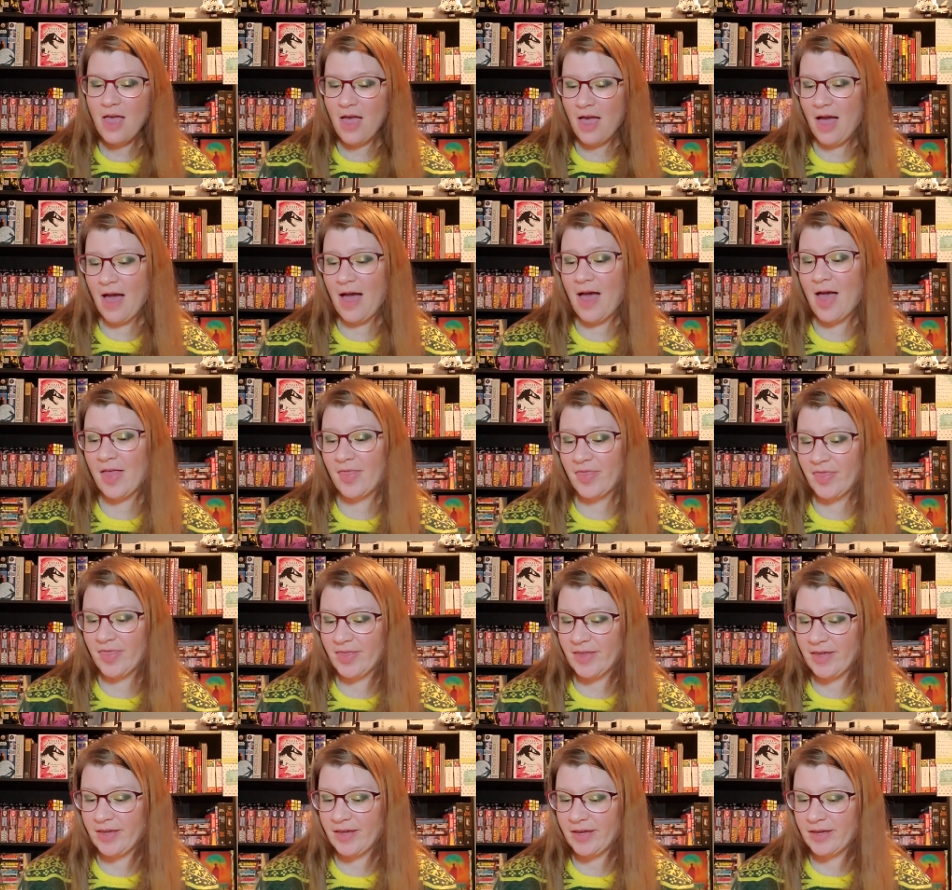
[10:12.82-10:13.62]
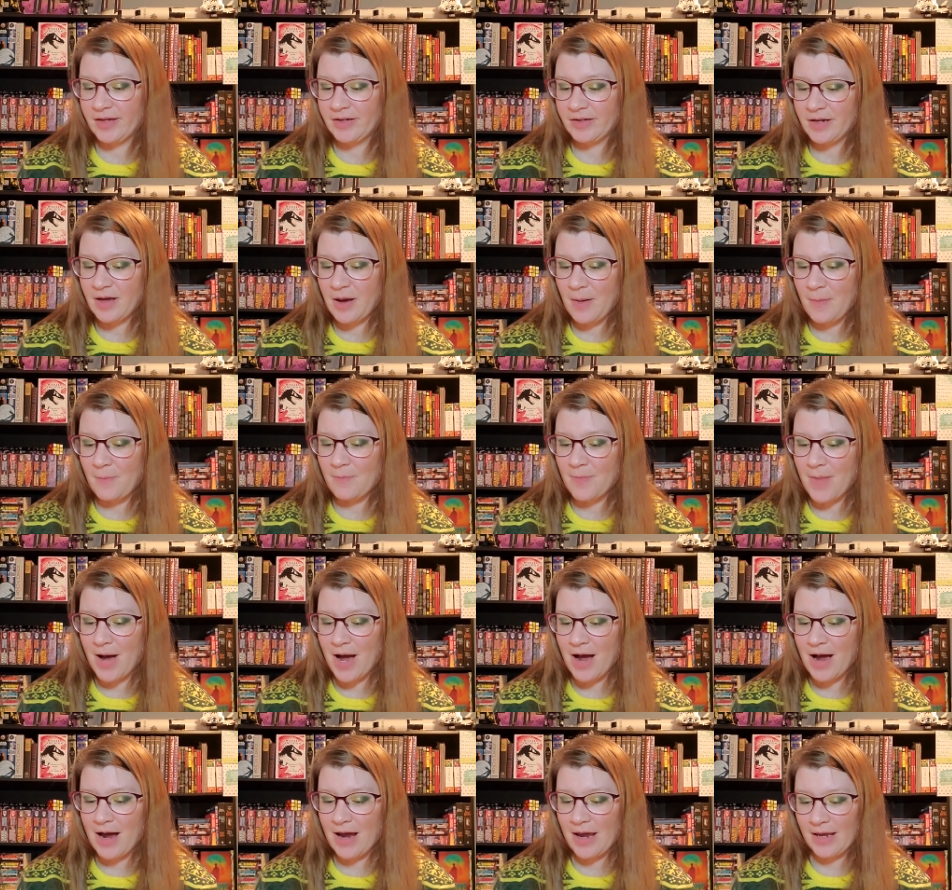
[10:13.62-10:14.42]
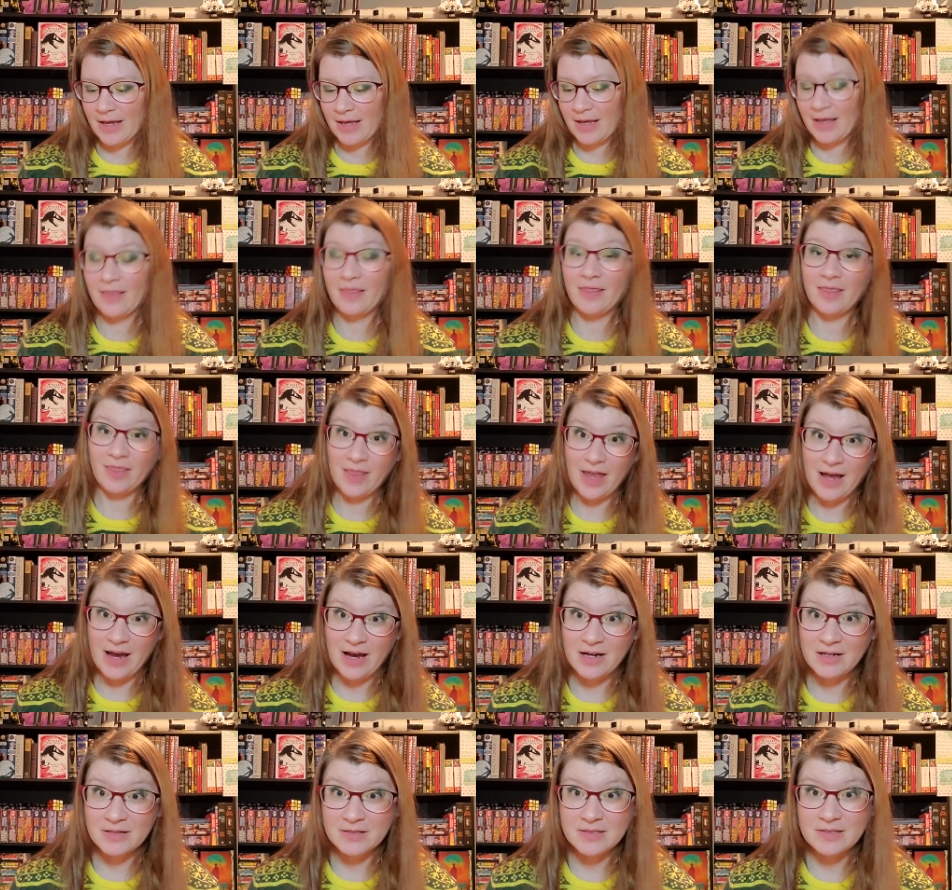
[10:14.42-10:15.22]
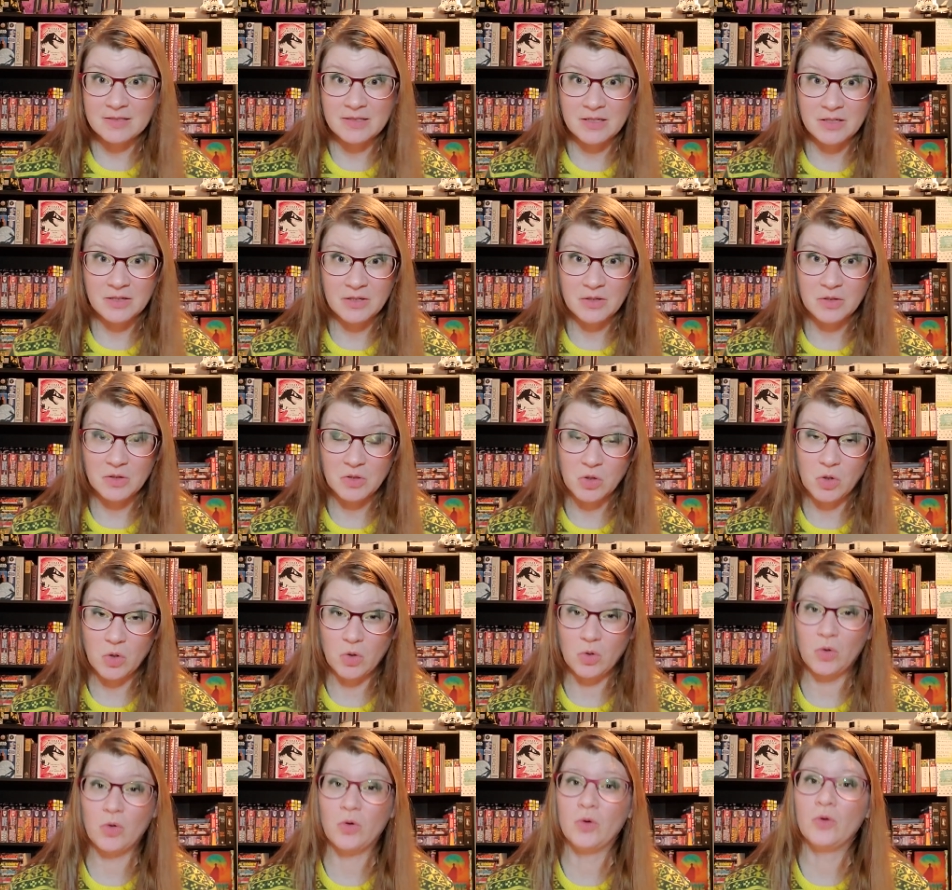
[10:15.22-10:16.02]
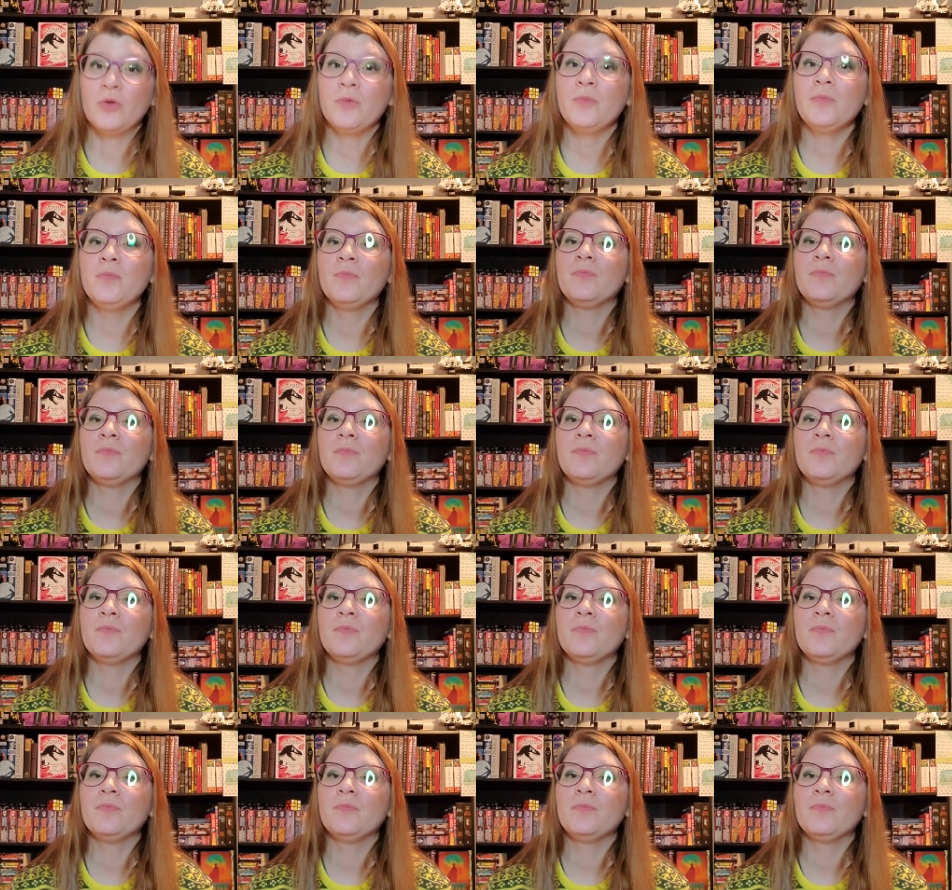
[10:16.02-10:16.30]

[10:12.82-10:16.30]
And then my last goal